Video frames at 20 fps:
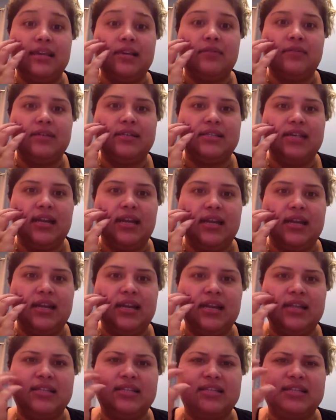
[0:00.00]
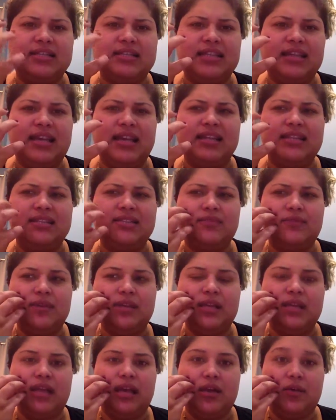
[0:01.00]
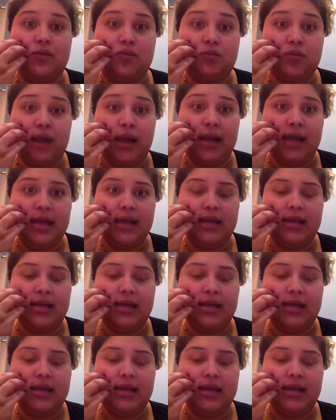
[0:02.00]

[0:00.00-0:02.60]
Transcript: it gets irritated. It gets really like